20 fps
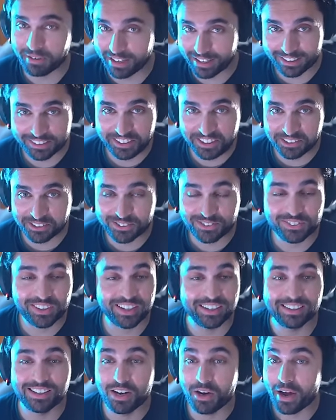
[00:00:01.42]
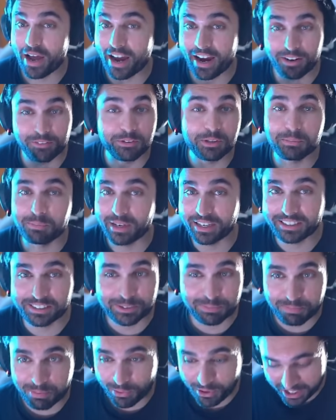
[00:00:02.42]
big news right now.
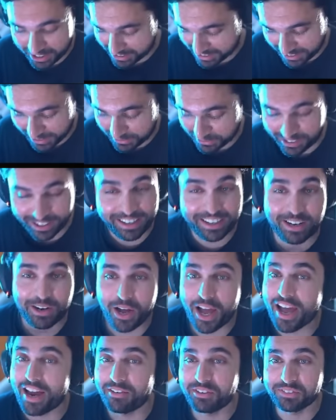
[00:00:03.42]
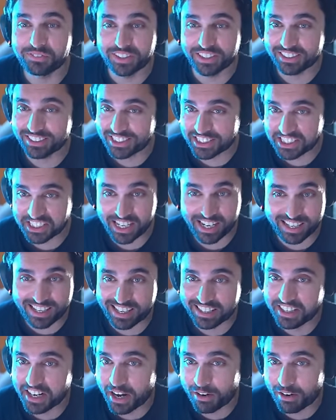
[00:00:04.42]
Everybody's bricked up right now. Everybody's shaking.